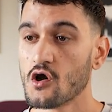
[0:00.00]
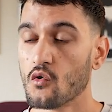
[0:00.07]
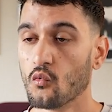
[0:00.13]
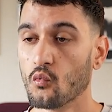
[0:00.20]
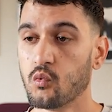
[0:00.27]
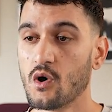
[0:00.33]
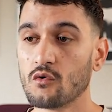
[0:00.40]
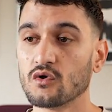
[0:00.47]

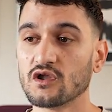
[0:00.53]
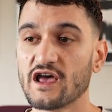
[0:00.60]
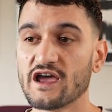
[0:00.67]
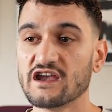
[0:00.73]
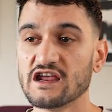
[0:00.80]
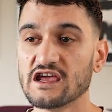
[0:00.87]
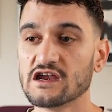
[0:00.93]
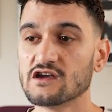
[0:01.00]
What will I
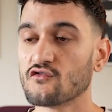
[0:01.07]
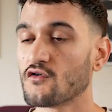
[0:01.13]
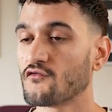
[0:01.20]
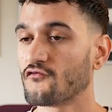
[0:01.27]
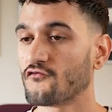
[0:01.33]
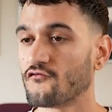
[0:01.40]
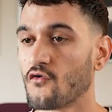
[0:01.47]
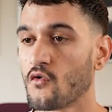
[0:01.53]
need
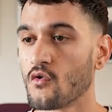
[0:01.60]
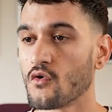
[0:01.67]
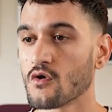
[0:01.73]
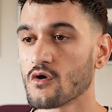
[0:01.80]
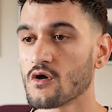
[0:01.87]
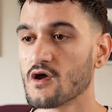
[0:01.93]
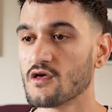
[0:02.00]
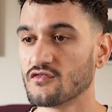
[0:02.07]

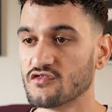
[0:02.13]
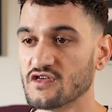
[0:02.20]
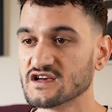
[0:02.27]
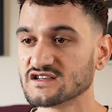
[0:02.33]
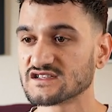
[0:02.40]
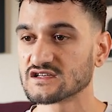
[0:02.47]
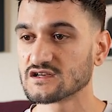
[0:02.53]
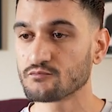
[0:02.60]
for
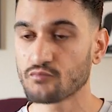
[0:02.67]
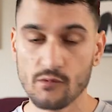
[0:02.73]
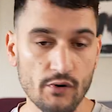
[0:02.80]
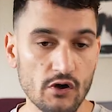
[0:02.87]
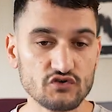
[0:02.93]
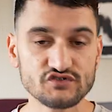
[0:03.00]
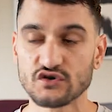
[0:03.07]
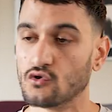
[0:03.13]
this
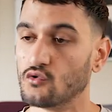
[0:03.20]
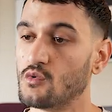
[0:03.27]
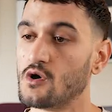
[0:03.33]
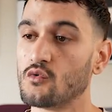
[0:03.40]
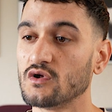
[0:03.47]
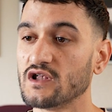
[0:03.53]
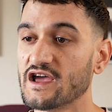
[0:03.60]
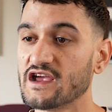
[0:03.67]
proposal? What
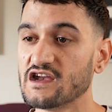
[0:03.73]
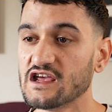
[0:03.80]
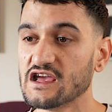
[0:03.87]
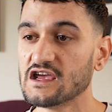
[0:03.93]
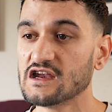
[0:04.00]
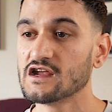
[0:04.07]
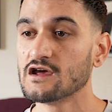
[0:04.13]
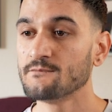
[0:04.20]
will I
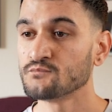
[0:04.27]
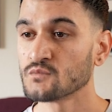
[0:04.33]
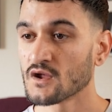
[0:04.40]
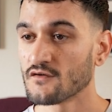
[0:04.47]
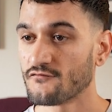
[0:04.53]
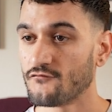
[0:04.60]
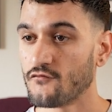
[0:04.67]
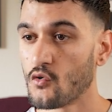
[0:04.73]
need
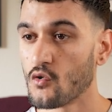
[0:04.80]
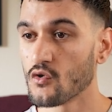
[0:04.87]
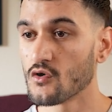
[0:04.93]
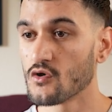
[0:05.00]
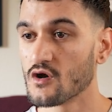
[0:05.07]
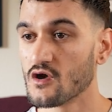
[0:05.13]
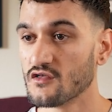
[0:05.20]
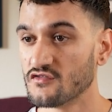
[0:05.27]

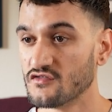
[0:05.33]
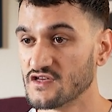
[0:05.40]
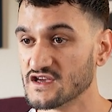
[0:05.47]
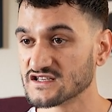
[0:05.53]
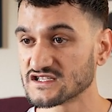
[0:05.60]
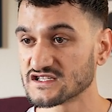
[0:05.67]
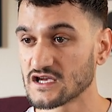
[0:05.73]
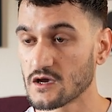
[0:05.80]
for
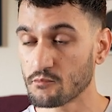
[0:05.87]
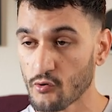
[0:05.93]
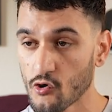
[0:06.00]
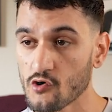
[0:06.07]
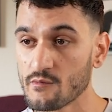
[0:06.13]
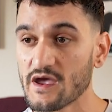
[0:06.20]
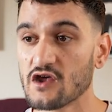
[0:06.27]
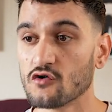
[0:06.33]
this
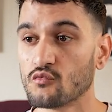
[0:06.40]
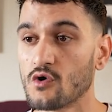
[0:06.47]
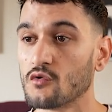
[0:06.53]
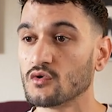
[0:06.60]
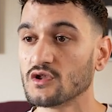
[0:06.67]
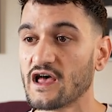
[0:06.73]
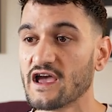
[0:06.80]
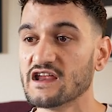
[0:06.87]
permit? What
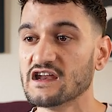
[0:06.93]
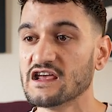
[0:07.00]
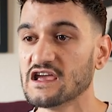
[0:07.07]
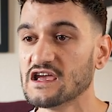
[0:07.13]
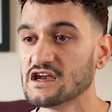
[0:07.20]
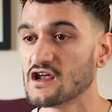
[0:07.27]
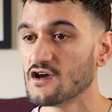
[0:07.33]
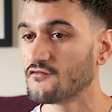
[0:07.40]
will I
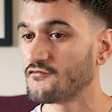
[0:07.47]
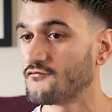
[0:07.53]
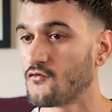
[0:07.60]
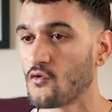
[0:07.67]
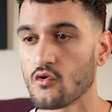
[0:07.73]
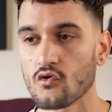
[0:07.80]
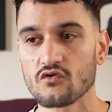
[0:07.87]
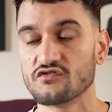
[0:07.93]
need
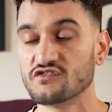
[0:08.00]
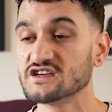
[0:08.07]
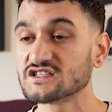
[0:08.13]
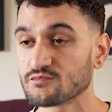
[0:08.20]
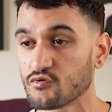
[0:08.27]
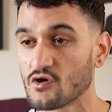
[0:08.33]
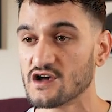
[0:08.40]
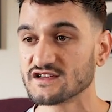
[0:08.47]
for this
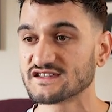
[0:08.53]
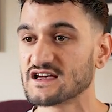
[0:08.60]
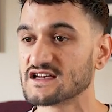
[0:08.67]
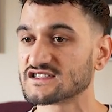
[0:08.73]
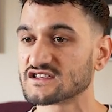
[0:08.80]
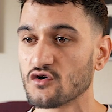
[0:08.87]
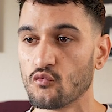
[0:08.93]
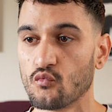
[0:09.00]

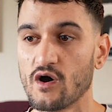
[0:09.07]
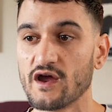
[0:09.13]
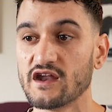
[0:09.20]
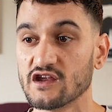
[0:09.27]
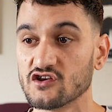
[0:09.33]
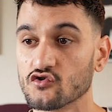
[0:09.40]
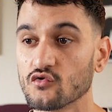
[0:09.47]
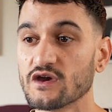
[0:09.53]
process? What
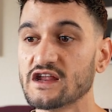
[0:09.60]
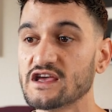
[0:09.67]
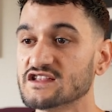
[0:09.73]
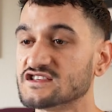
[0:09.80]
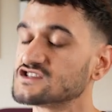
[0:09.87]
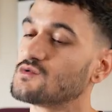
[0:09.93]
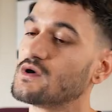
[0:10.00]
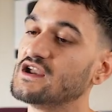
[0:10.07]

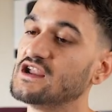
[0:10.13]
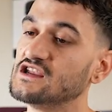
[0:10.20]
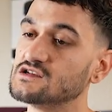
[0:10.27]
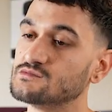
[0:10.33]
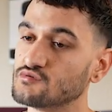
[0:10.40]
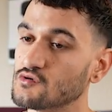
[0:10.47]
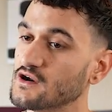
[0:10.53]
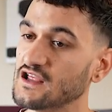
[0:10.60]
ingredients do I need to
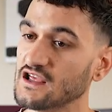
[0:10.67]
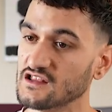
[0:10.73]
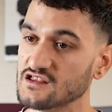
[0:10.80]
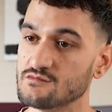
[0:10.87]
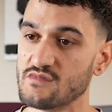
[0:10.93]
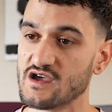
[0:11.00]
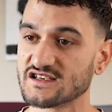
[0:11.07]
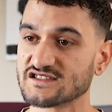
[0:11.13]
put in the
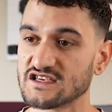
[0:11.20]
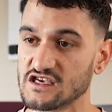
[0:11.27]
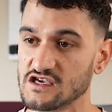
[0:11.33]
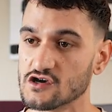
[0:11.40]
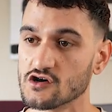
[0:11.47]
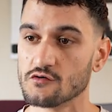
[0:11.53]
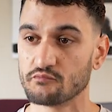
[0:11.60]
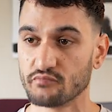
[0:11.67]
mix
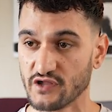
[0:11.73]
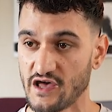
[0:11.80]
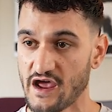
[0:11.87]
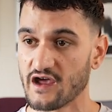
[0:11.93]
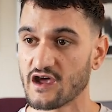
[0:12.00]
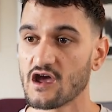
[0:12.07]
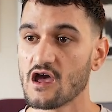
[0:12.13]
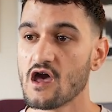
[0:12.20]
here?
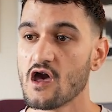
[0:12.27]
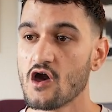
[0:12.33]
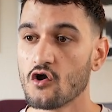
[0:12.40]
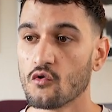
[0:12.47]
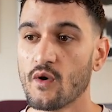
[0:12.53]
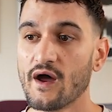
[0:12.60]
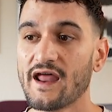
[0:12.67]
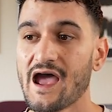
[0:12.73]
Blank.
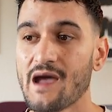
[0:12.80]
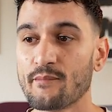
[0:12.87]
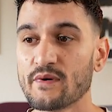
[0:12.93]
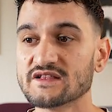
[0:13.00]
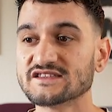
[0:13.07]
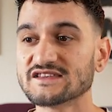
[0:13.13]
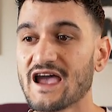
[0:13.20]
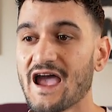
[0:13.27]
What
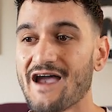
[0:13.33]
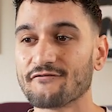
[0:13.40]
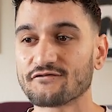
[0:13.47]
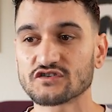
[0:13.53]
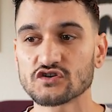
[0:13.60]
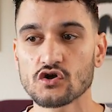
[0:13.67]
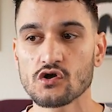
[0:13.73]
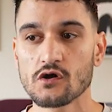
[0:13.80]
happens
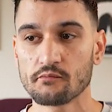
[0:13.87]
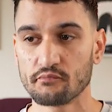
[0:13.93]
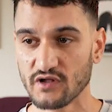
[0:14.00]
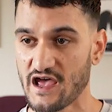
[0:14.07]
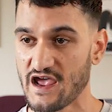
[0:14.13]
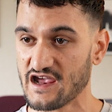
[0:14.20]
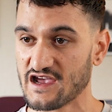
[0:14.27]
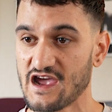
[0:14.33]
after
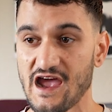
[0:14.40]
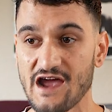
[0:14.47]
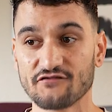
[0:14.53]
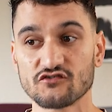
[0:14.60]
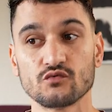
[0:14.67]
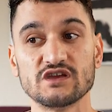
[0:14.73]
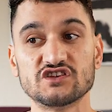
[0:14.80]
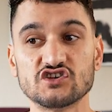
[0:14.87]
blank?
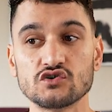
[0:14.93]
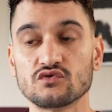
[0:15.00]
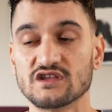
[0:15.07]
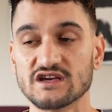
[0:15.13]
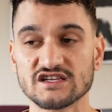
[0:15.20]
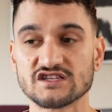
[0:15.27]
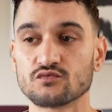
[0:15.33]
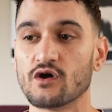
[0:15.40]
After we do
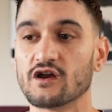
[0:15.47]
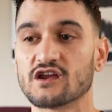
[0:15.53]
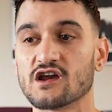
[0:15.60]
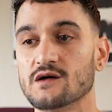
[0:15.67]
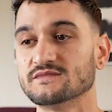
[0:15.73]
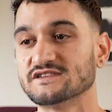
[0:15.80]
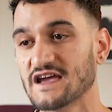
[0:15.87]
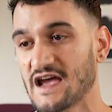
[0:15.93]
this, what
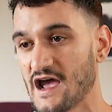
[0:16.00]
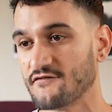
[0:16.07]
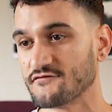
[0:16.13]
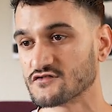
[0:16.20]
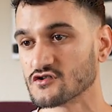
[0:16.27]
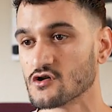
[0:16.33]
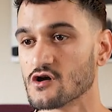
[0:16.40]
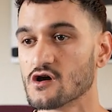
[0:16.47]
comes
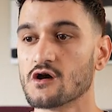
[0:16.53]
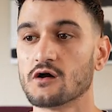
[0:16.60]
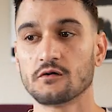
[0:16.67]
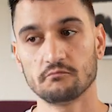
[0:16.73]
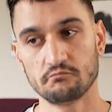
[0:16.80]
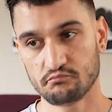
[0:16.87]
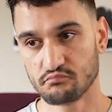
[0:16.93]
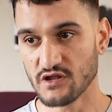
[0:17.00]
after
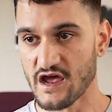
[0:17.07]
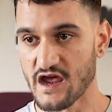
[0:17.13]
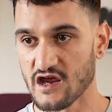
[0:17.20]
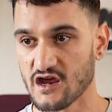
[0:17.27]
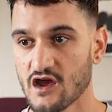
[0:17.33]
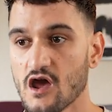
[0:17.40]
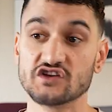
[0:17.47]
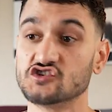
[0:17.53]
blank?
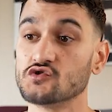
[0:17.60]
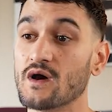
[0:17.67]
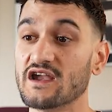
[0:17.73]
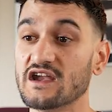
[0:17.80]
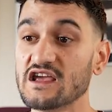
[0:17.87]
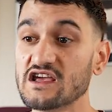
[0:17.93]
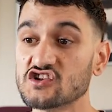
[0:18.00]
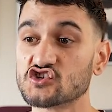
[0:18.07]
Do I
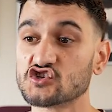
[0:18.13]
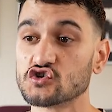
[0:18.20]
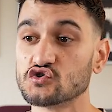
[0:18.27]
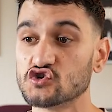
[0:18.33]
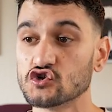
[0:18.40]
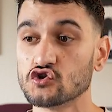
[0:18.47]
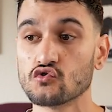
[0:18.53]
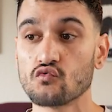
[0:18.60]
need to
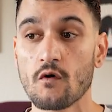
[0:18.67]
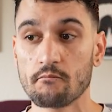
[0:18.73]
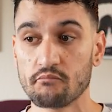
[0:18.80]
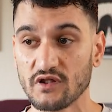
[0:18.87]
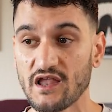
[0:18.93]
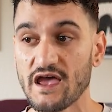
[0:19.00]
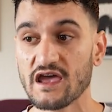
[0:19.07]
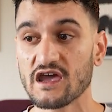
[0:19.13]
do
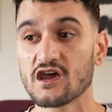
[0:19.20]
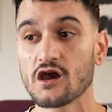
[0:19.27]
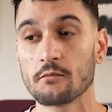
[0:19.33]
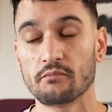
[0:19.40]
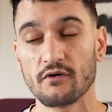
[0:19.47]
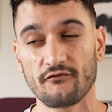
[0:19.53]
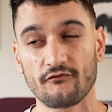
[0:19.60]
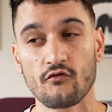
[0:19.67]
blank
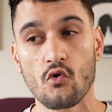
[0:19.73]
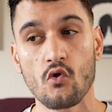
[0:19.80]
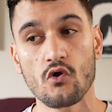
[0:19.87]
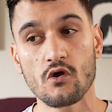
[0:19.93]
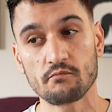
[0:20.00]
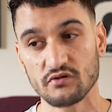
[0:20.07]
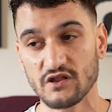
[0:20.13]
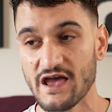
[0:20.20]

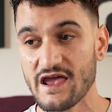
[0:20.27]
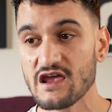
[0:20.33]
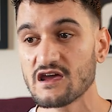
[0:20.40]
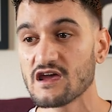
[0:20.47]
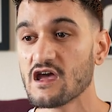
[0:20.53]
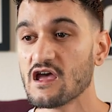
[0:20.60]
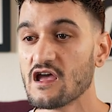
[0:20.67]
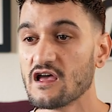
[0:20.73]
before
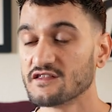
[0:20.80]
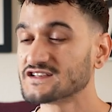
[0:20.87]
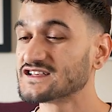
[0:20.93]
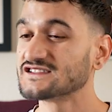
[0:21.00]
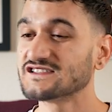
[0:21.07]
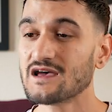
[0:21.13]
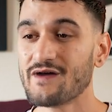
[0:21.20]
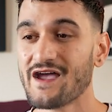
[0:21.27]
blank? This
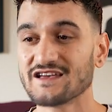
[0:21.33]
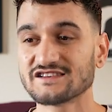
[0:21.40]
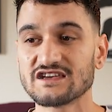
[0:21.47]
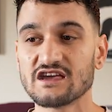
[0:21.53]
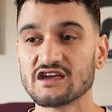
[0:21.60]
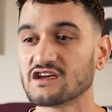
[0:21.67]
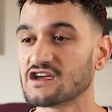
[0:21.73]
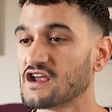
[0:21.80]
is them
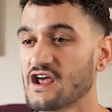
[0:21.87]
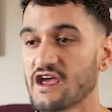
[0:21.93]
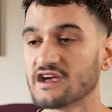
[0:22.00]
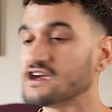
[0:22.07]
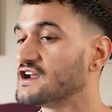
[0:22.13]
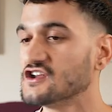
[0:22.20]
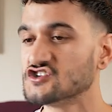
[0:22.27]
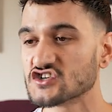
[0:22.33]
asking, can
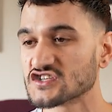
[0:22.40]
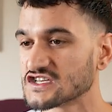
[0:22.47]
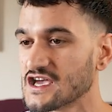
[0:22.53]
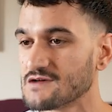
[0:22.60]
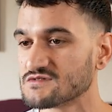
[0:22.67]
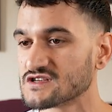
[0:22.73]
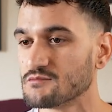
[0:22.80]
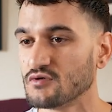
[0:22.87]
I just
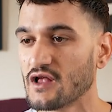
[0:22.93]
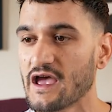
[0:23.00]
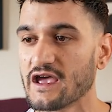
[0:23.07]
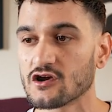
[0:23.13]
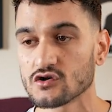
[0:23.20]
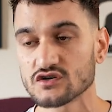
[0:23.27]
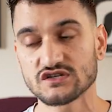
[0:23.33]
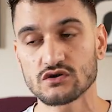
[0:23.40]
skip to
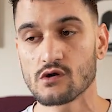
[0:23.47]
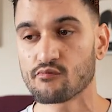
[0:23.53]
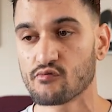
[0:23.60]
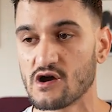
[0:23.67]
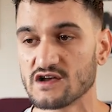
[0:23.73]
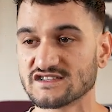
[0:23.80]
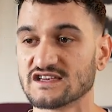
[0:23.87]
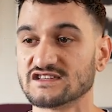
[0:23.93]
blank, or is there a
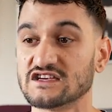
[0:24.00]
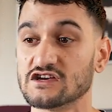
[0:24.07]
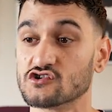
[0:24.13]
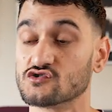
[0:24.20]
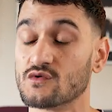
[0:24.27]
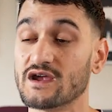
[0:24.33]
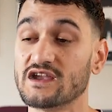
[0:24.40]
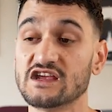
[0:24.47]
process here?
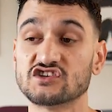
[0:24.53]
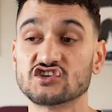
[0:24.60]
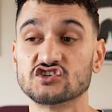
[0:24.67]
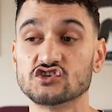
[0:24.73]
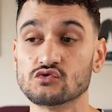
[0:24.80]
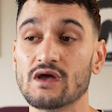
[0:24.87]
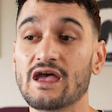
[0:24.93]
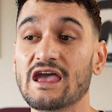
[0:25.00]
Do I need to
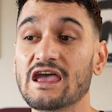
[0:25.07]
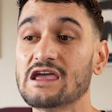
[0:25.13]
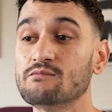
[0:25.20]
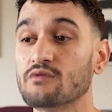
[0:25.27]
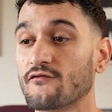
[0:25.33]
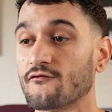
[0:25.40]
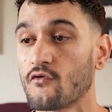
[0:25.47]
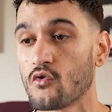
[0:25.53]
do A
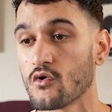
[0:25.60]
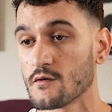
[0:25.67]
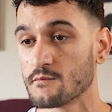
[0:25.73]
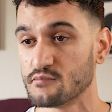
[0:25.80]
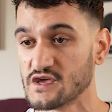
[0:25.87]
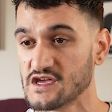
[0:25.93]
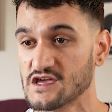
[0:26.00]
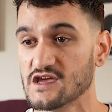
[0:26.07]
before
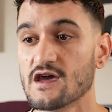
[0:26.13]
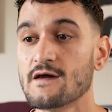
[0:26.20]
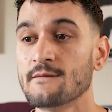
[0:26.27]
B?